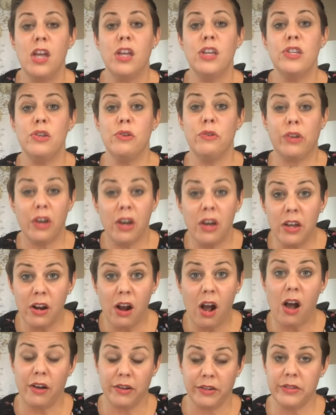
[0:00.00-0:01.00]
You could
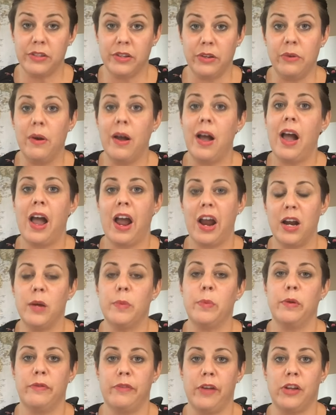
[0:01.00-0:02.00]
also hire a
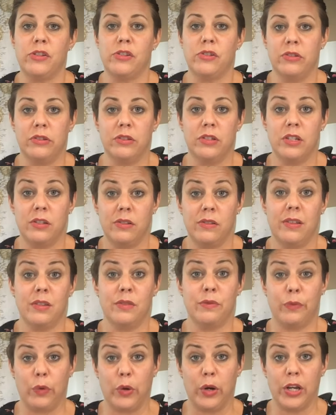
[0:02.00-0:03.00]
professional to do
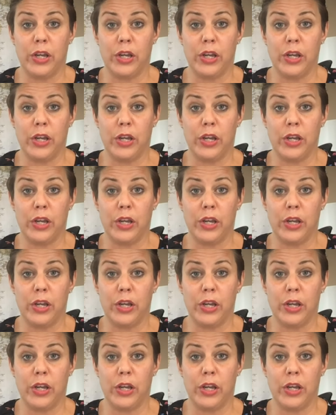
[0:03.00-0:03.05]
this for